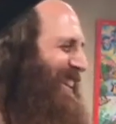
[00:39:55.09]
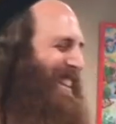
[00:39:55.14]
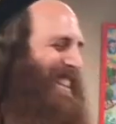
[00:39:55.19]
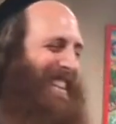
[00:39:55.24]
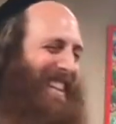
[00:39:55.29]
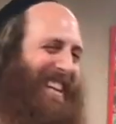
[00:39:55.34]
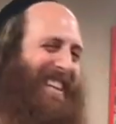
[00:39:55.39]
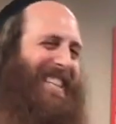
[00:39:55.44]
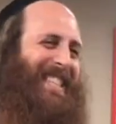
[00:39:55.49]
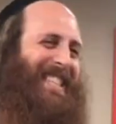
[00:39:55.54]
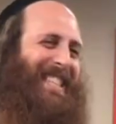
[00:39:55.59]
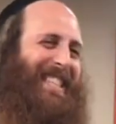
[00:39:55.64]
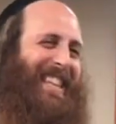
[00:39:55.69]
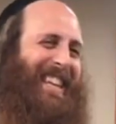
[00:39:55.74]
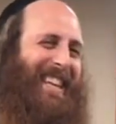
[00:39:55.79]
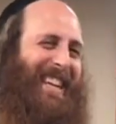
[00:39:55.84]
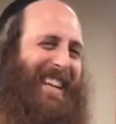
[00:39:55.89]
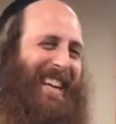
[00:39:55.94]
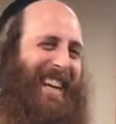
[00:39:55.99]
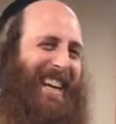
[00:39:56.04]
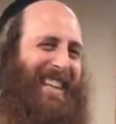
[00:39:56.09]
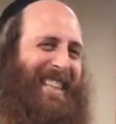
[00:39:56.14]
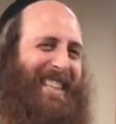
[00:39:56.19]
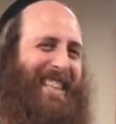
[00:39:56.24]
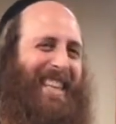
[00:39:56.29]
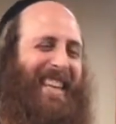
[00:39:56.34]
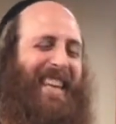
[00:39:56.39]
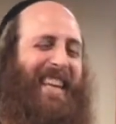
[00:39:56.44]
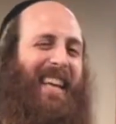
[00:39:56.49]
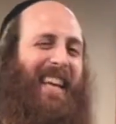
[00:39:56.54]
Yes, thank God.
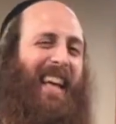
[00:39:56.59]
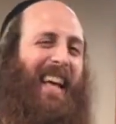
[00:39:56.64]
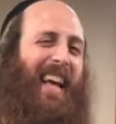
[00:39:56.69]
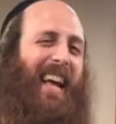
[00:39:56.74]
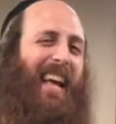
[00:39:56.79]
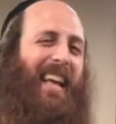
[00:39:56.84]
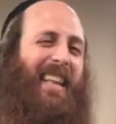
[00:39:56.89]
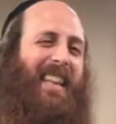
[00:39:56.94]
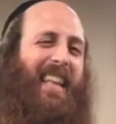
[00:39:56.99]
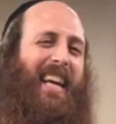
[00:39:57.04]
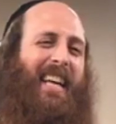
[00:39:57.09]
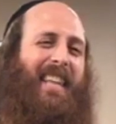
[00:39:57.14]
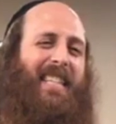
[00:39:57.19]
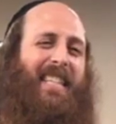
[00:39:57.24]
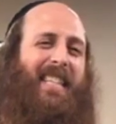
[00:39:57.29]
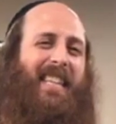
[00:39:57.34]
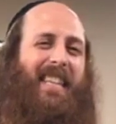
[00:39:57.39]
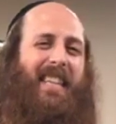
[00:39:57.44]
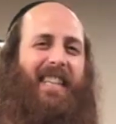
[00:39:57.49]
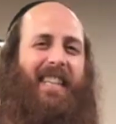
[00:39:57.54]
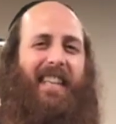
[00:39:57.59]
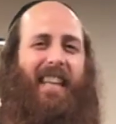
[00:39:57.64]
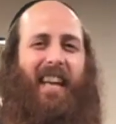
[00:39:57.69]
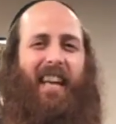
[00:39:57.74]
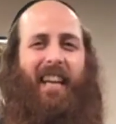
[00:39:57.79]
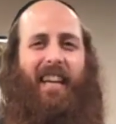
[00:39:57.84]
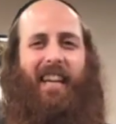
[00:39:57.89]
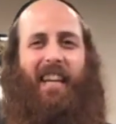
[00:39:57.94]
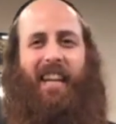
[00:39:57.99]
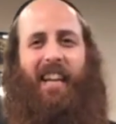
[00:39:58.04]
And that's it.
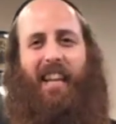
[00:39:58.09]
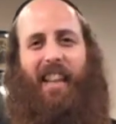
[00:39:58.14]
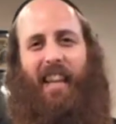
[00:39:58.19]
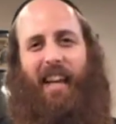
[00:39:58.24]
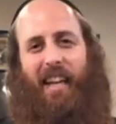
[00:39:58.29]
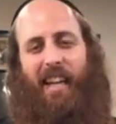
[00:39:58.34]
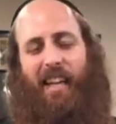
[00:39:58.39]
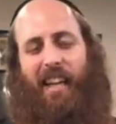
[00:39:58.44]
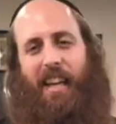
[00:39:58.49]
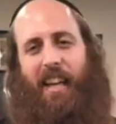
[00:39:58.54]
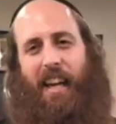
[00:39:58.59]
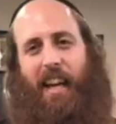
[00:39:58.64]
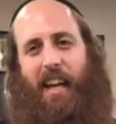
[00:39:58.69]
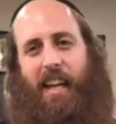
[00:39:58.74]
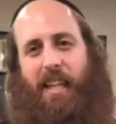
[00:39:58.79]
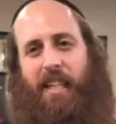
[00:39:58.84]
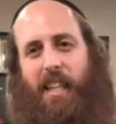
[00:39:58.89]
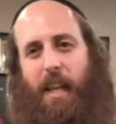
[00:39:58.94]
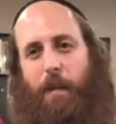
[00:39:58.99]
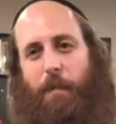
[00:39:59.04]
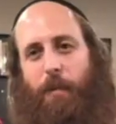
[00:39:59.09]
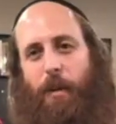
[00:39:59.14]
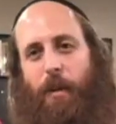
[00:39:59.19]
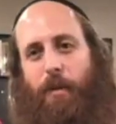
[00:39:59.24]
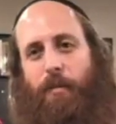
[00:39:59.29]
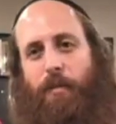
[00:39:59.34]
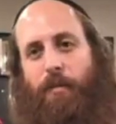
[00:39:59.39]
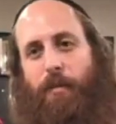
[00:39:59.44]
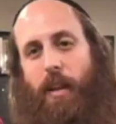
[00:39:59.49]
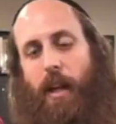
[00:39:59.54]
And like, except
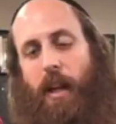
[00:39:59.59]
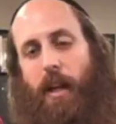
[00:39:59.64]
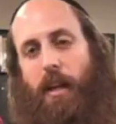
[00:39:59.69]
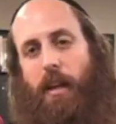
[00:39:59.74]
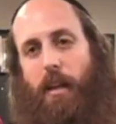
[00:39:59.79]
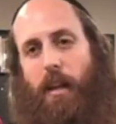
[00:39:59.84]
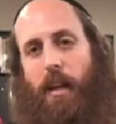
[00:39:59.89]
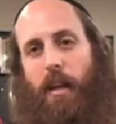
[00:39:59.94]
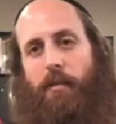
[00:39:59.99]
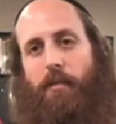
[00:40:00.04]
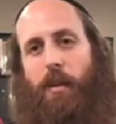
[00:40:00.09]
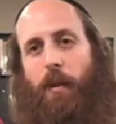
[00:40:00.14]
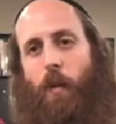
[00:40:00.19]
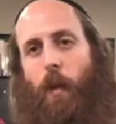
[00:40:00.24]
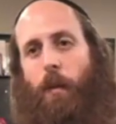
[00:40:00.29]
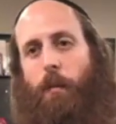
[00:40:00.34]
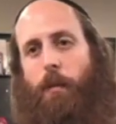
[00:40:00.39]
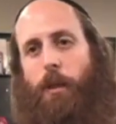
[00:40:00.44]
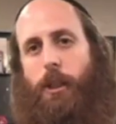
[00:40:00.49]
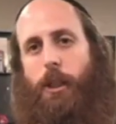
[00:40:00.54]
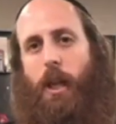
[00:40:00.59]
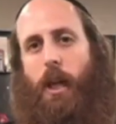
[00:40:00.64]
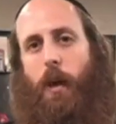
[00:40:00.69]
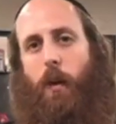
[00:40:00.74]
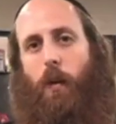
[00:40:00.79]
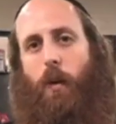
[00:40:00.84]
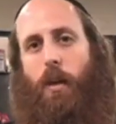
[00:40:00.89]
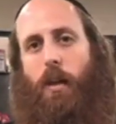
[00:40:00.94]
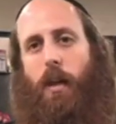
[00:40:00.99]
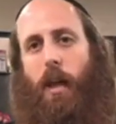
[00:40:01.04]
of like, even when Mashiach
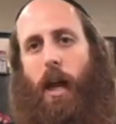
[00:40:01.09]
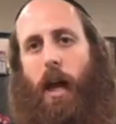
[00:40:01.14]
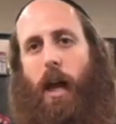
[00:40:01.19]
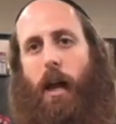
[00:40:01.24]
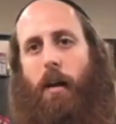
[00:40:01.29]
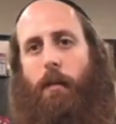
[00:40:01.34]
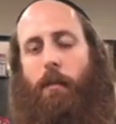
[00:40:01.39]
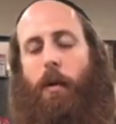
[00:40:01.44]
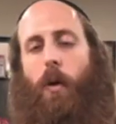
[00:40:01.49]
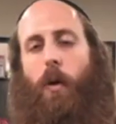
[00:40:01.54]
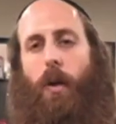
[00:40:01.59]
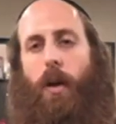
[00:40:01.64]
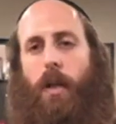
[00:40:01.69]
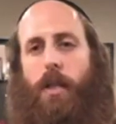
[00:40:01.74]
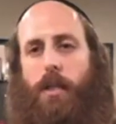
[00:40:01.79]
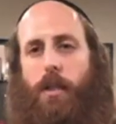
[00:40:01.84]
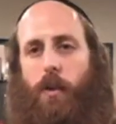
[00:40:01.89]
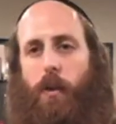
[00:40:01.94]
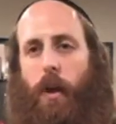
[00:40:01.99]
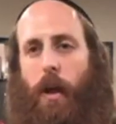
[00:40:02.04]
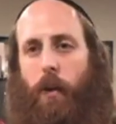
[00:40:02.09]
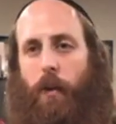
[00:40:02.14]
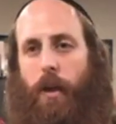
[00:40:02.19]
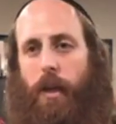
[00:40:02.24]
will come, okay, so now